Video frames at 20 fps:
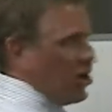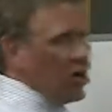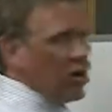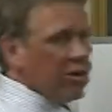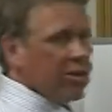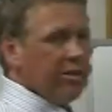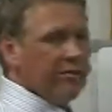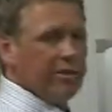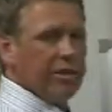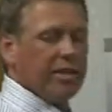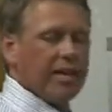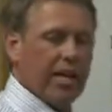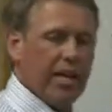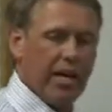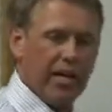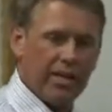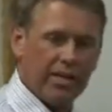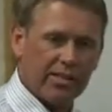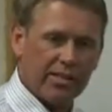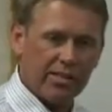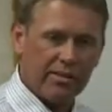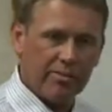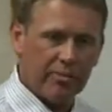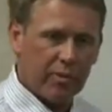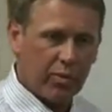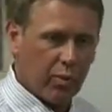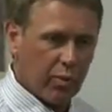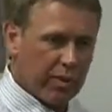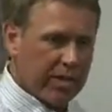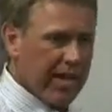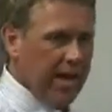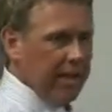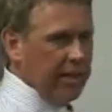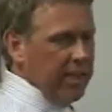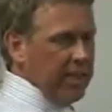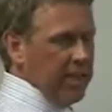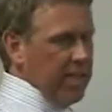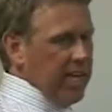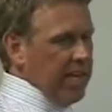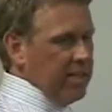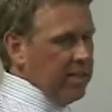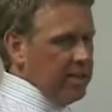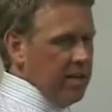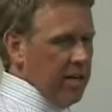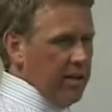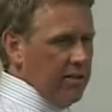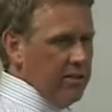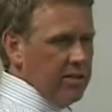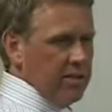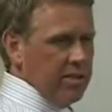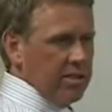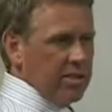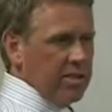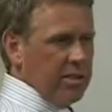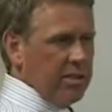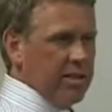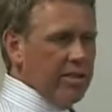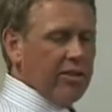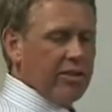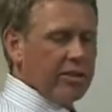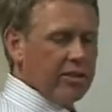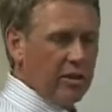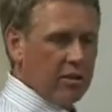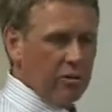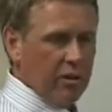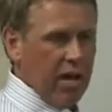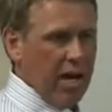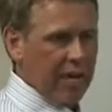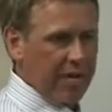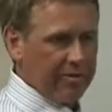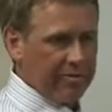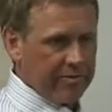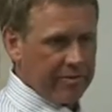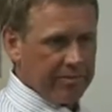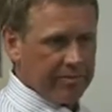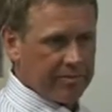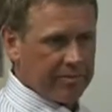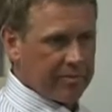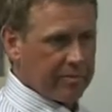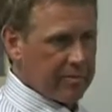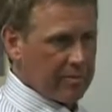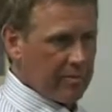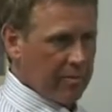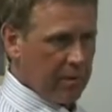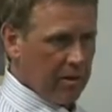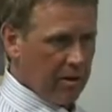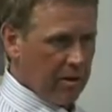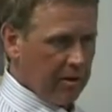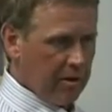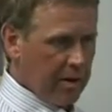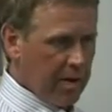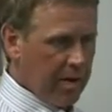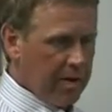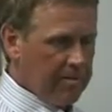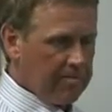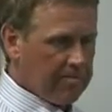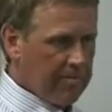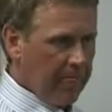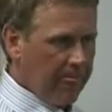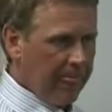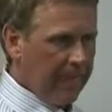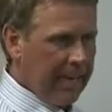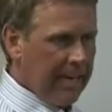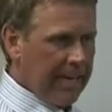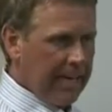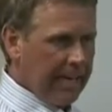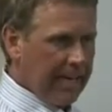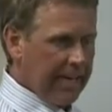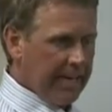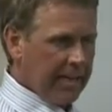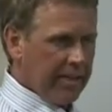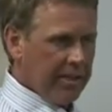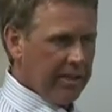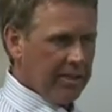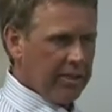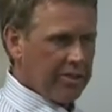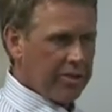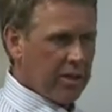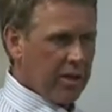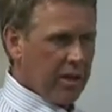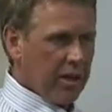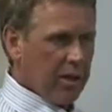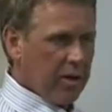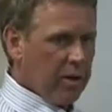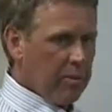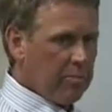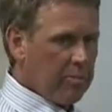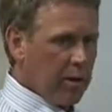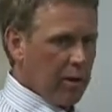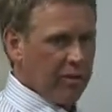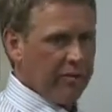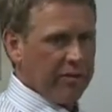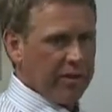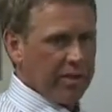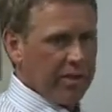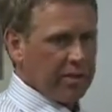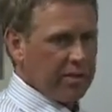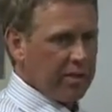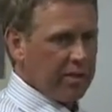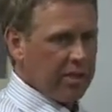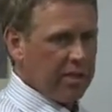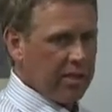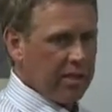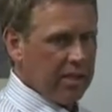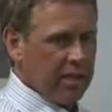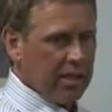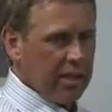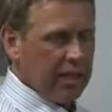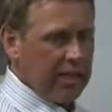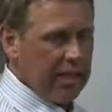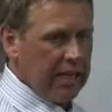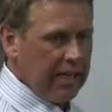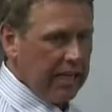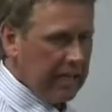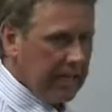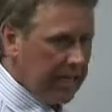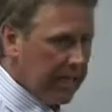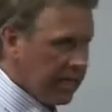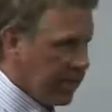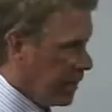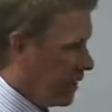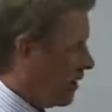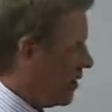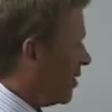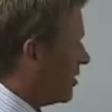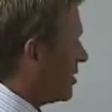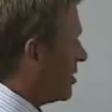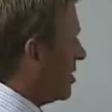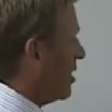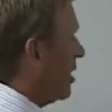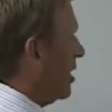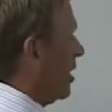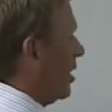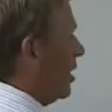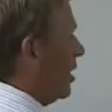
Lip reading: all living things. Without innate intelligence, there is no life. Okay? It is perfect. It is